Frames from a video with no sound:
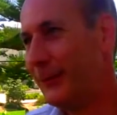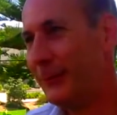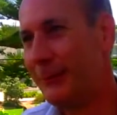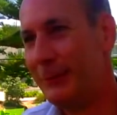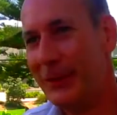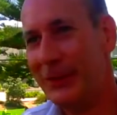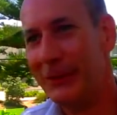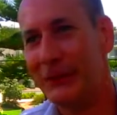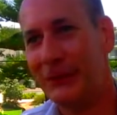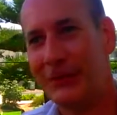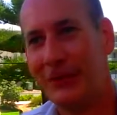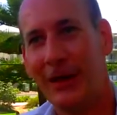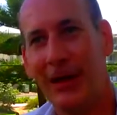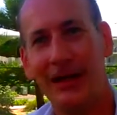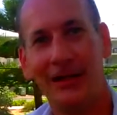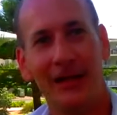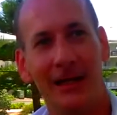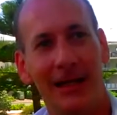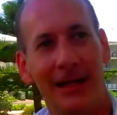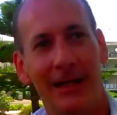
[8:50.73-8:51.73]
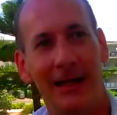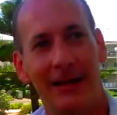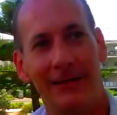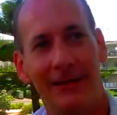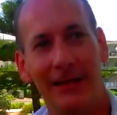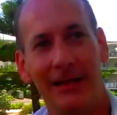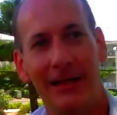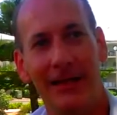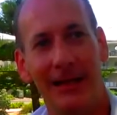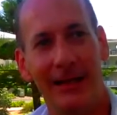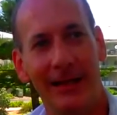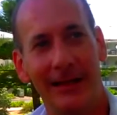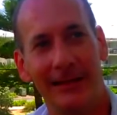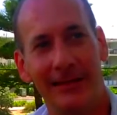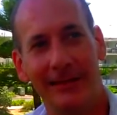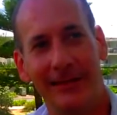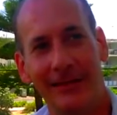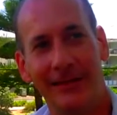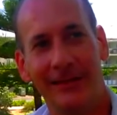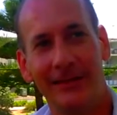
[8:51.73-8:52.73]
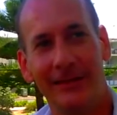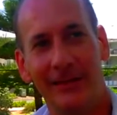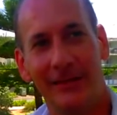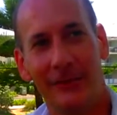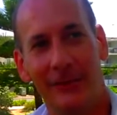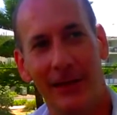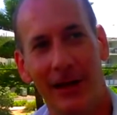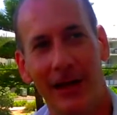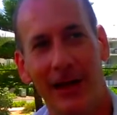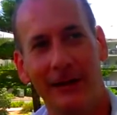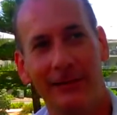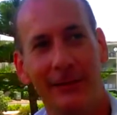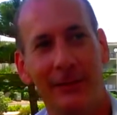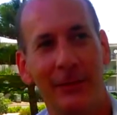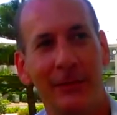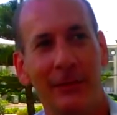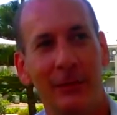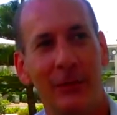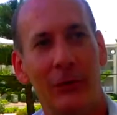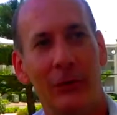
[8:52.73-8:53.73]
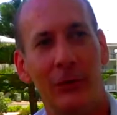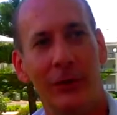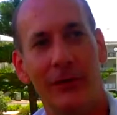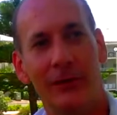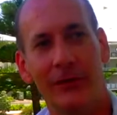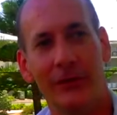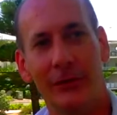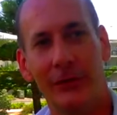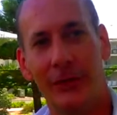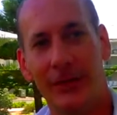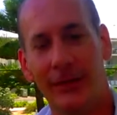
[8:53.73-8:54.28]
builds gradually over the years, and you sort of relax a bit more into it.